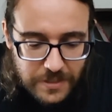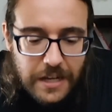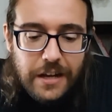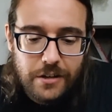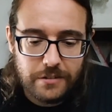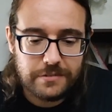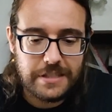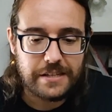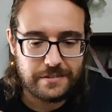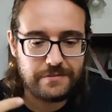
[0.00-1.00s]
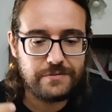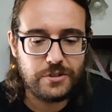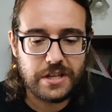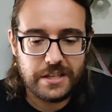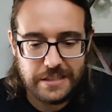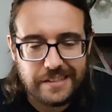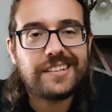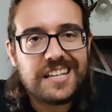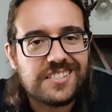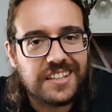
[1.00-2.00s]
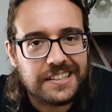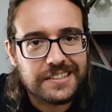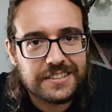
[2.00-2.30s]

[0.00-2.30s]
Ah, like okay, like tasting.